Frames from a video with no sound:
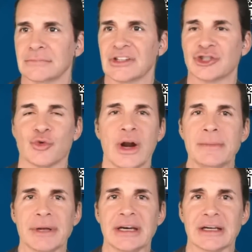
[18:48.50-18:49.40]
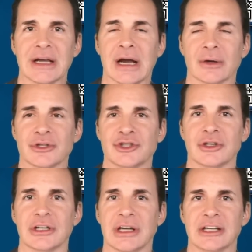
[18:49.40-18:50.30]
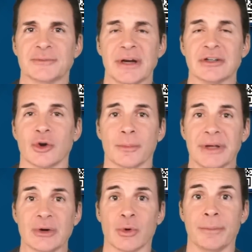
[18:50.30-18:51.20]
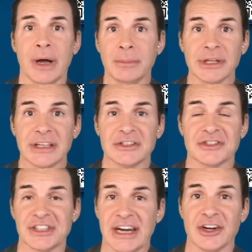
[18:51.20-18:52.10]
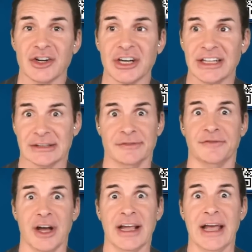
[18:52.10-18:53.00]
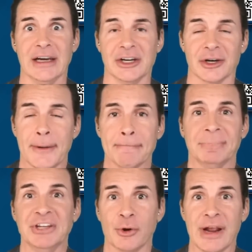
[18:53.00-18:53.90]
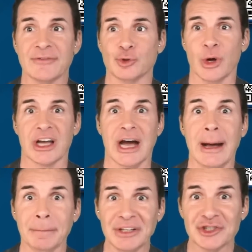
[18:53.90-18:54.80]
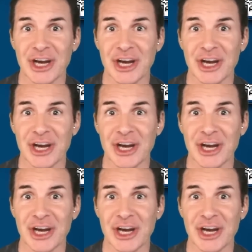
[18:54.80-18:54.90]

It's great being in Congress, you, uh, especially or be a Republican senator. Get the fuck out of here. You don't have to accomplish